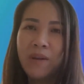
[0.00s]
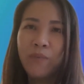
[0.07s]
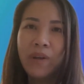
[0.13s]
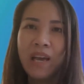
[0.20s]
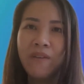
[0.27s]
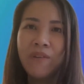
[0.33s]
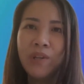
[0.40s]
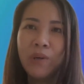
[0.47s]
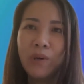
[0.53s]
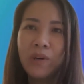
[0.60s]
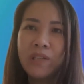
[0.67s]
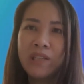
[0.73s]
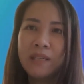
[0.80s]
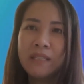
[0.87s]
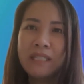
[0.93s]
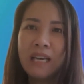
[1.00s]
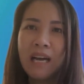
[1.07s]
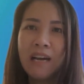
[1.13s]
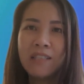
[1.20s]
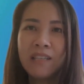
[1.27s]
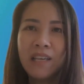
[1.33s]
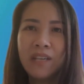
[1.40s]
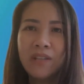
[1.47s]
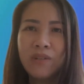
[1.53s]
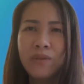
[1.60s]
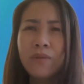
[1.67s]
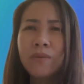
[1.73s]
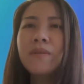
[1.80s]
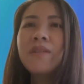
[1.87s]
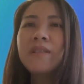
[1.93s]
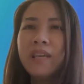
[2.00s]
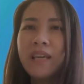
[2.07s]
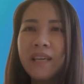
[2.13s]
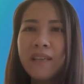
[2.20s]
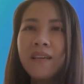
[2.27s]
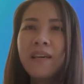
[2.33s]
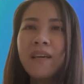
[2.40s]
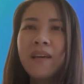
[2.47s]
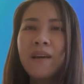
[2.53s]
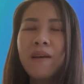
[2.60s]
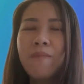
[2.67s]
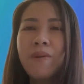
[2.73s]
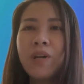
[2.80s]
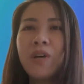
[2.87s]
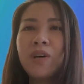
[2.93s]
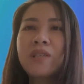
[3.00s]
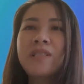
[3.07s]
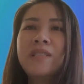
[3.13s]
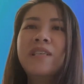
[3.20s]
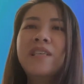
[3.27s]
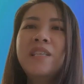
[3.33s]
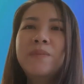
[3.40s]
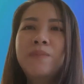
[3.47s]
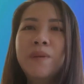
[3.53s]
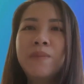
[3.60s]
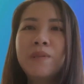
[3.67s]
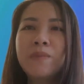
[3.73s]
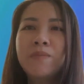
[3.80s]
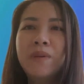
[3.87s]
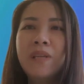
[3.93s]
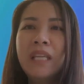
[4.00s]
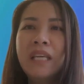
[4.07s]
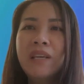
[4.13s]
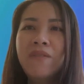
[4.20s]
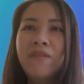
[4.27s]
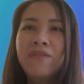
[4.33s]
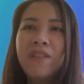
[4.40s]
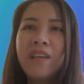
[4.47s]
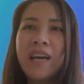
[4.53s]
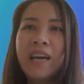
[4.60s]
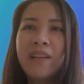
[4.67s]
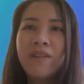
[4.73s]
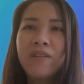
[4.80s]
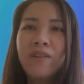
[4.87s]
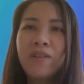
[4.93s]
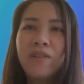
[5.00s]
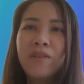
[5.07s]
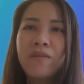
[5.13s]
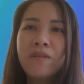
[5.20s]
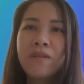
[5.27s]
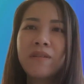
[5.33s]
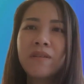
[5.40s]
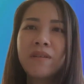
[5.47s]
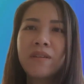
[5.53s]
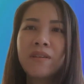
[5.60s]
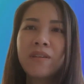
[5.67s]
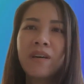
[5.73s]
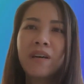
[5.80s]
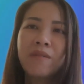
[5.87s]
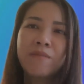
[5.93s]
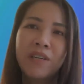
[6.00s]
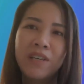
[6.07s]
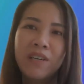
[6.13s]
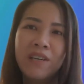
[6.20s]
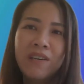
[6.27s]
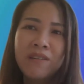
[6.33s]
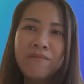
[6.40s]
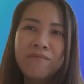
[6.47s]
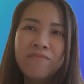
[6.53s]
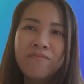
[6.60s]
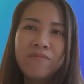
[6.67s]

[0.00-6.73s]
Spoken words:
And we have an audience asking, do you think because these people believe that, you know, karma,